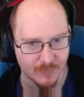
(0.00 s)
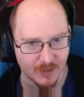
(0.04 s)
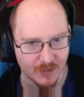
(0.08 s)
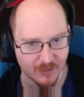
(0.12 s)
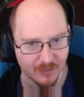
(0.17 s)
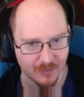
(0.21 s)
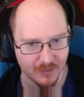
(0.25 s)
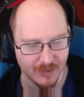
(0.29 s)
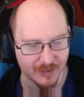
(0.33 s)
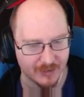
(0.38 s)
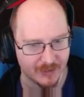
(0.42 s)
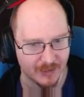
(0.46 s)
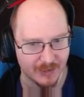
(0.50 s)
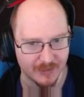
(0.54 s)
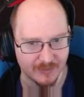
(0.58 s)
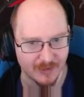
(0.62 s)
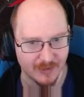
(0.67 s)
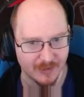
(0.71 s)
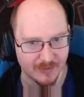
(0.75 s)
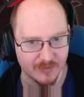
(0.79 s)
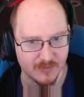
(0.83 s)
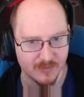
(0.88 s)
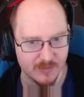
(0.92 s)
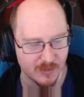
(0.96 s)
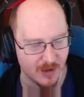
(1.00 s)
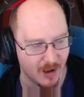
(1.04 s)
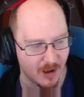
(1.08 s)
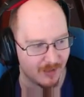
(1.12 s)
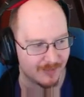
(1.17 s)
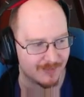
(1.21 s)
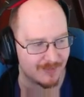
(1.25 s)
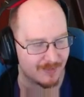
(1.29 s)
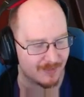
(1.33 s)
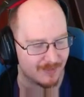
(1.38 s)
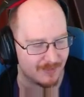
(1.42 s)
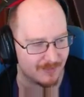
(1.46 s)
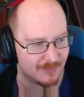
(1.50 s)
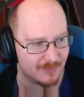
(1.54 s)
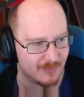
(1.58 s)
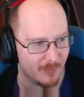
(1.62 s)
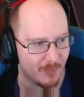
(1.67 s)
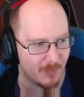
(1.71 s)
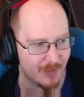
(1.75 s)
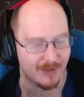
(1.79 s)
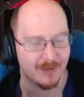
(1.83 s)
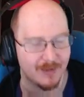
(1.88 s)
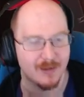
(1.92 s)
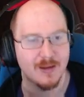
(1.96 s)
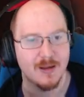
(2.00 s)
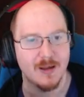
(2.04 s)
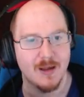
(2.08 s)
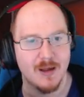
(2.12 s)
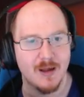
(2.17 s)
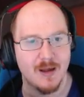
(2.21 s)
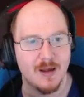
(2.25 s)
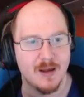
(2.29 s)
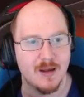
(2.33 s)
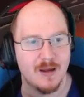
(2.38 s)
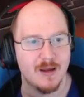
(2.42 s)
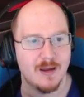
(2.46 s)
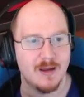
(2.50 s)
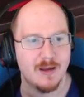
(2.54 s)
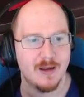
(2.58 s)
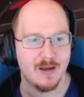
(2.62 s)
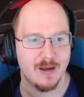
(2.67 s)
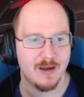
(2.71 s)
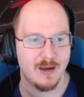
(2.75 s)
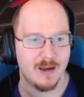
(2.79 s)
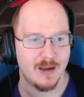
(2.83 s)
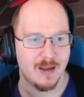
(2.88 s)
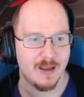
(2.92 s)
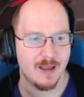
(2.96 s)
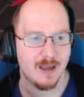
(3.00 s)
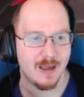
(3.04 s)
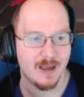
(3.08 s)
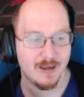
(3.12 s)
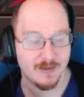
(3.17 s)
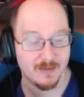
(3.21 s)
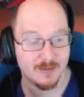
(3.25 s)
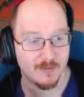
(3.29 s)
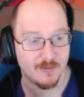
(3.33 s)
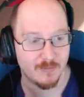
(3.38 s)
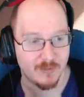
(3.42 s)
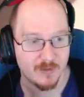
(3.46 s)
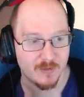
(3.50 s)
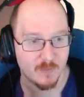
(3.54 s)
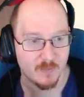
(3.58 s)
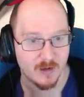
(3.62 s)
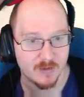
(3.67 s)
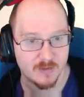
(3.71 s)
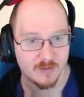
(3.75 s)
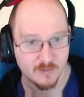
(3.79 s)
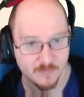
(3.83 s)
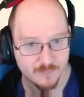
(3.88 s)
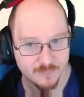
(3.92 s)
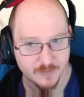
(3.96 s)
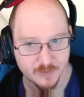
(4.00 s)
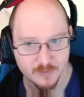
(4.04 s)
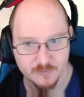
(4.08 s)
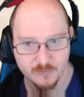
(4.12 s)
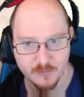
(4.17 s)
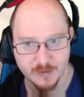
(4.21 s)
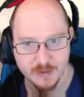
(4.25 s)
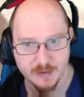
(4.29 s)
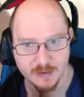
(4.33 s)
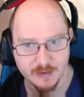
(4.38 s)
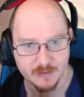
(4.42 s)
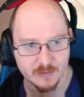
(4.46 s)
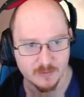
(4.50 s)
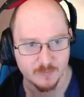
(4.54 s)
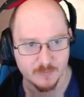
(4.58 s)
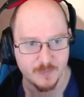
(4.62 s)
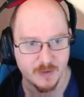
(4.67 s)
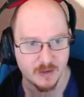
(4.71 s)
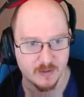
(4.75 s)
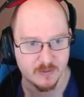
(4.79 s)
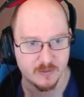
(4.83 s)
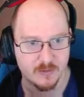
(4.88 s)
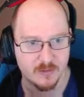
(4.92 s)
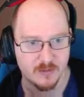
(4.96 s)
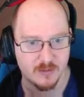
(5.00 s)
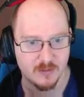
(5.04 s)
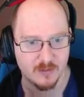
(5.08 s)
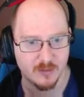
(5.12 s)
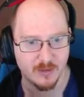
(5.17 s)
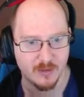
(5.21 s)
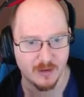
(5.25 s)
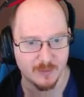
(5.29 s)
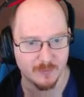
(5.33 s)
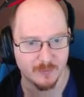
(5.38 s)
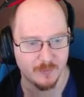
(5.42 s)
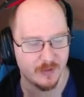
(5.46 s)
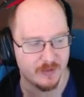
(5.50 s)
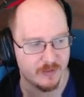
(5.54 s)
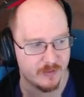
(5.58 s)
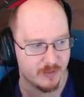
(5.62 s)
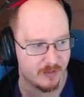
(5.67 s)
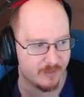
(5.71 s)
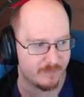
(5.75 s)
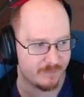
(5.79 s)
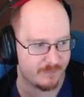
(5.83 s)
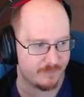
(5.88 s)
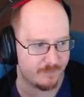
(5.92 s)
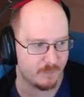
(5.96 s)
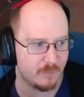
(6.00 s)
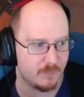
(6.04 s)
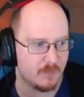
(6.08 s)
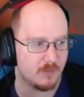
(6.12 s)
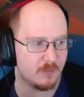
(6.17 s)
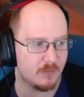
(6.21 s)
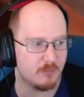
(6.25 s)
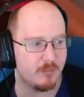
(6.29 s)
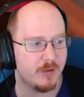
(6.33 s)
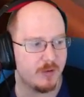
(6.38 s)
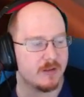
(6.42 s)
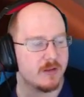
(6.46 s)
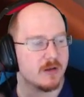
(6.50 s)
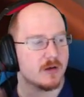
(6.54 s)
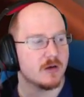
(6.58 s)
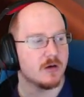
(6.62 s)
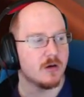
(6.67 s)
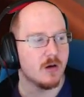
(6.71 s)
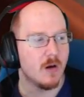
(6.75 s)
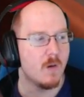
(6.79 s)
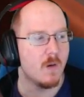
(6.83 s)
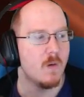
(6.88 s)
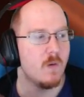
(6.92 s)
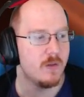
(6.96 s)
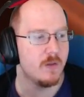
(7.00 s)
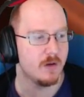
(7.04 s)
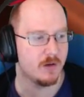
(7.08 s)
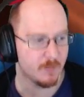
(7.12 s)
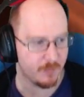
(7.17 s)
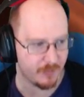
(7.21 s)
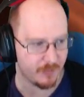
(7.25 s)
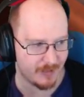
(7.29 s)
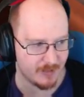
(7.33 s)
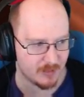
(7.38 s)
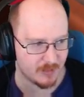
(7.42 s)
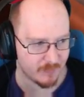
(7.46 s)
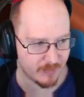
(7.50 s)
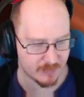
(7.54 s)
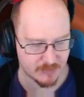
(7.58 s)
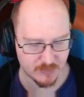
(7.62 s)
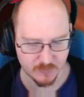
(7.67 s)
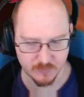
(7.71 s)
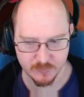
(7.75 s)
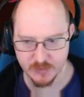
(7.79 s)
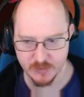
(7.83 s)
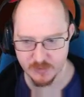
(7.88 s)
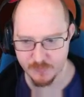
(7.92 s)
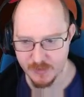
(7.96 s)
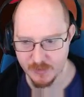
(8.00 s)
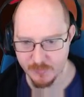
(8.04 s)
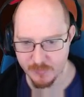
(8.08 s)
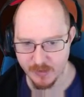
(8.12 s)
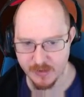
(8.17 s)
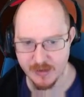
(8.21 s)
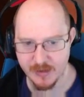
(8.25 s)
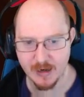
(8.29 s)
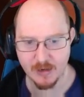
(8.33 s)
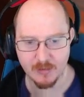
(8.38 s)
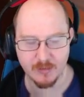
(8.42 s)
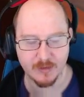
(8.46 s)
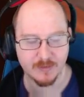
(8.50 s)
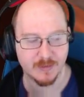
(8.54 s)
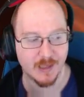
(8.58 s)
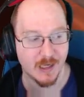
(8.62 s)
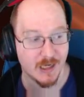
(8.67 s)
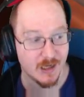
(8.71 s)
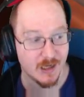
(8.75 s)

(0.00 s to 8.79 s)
Like, it's nuts to me. And the reason why it's so frustrating is because, like, Blizzard know the complaints about 2CP by now. Like, they